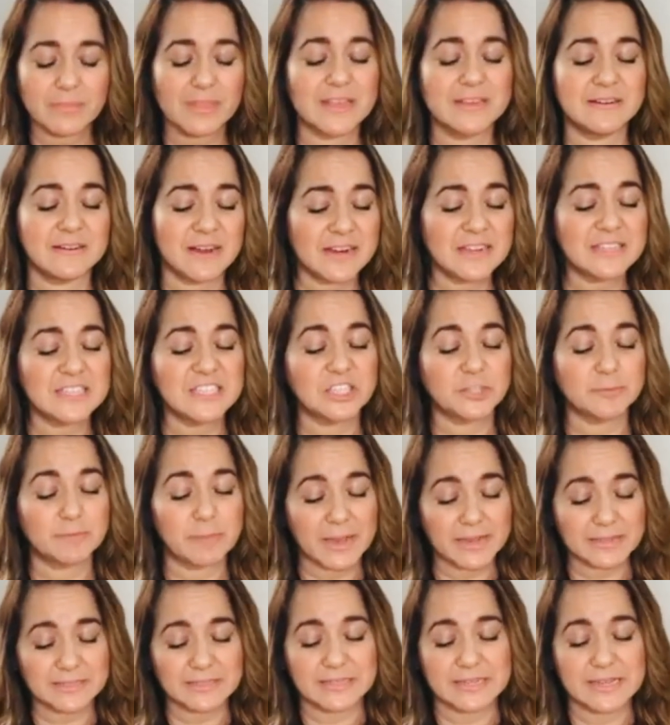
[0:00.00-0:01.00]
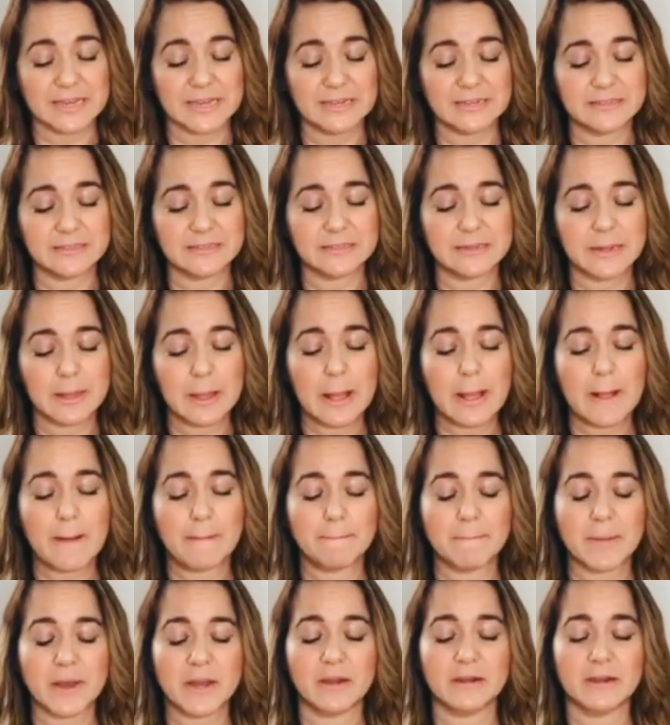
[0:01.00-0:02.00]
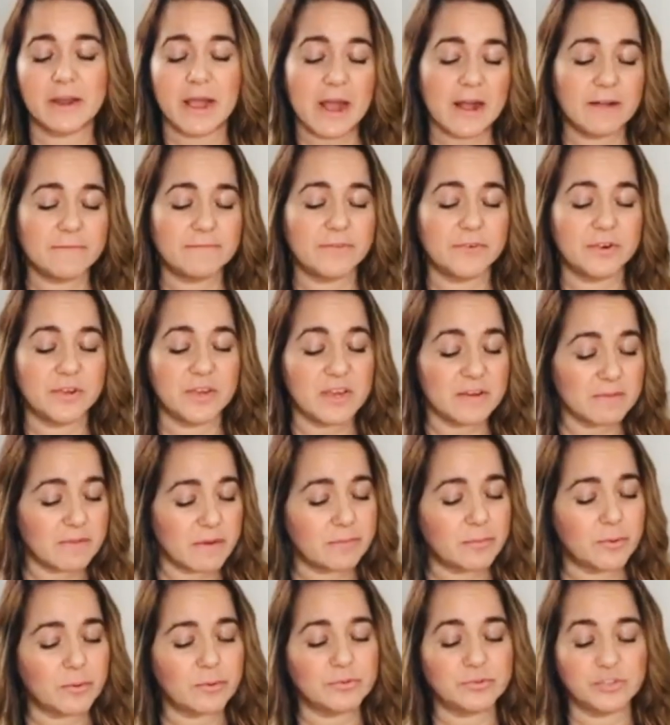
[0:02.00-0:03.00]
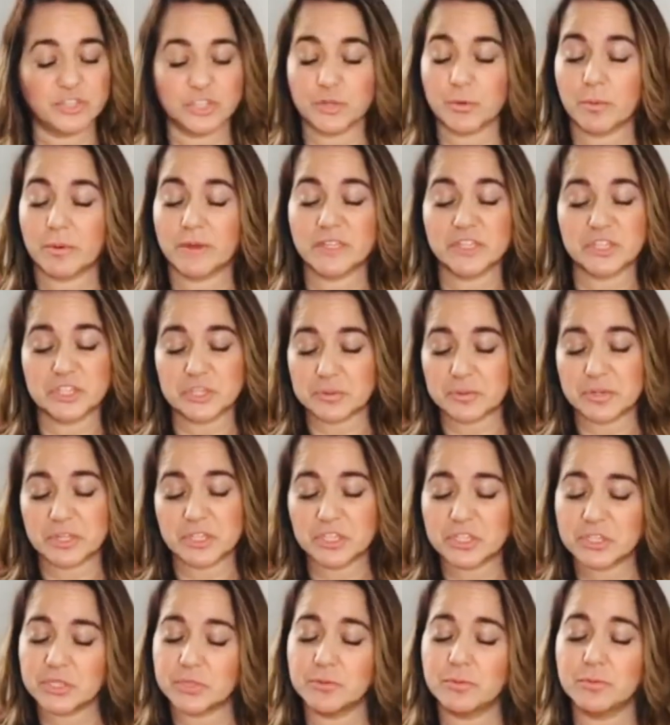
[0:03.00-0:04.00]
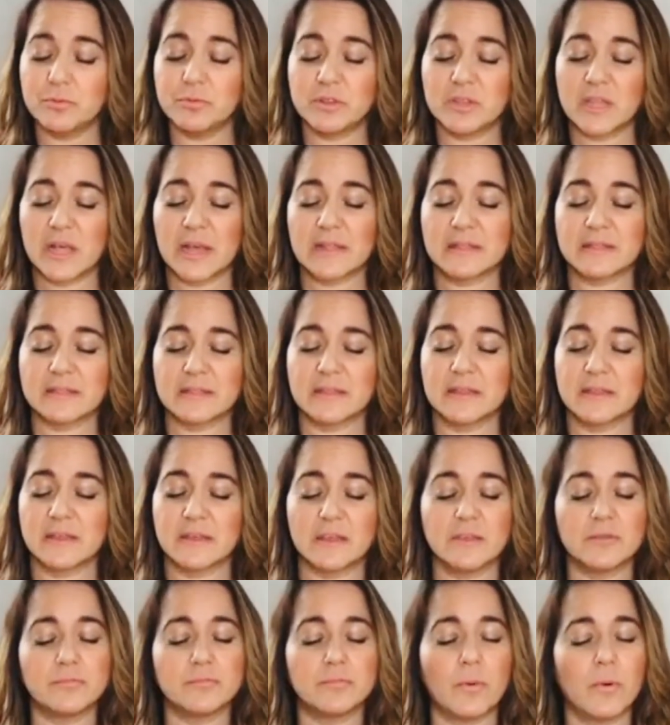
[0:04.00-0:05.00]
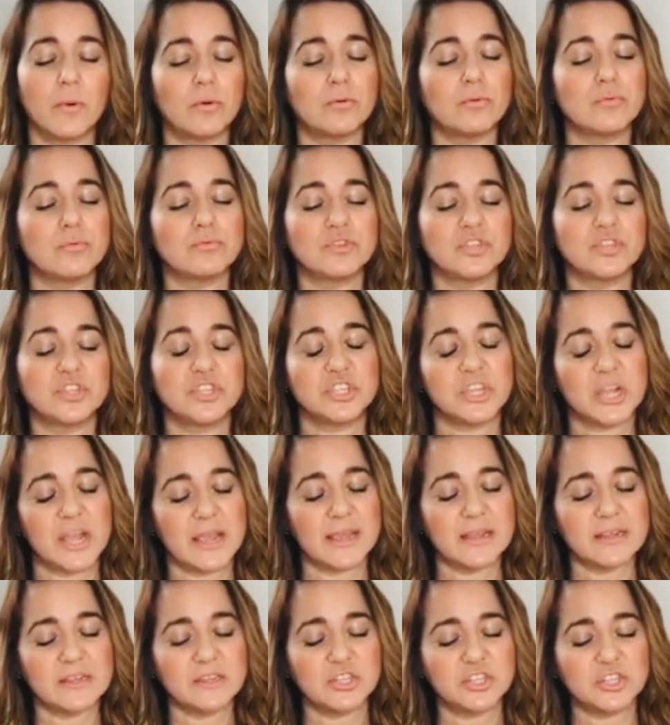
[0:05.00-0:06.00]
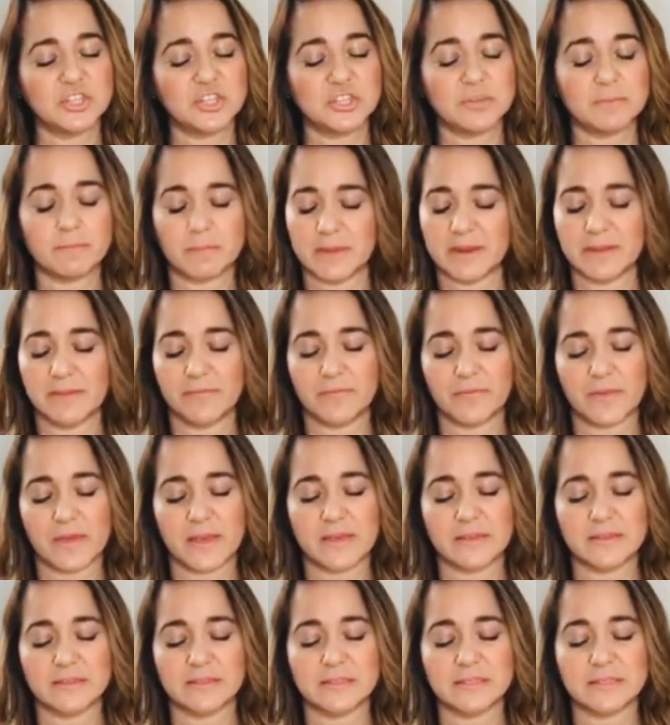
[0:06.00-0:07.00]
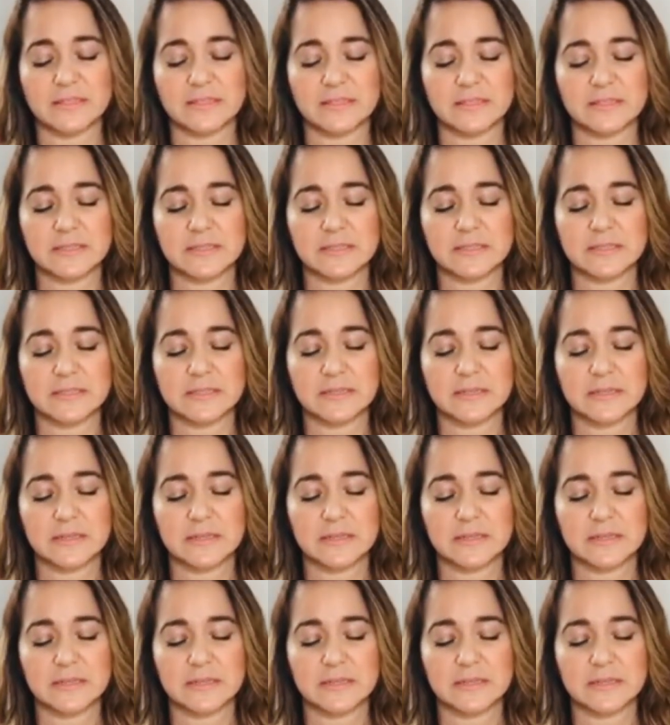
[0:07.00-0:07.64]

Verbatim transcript: an unexpected but an unforgivable 2022 that it will change many things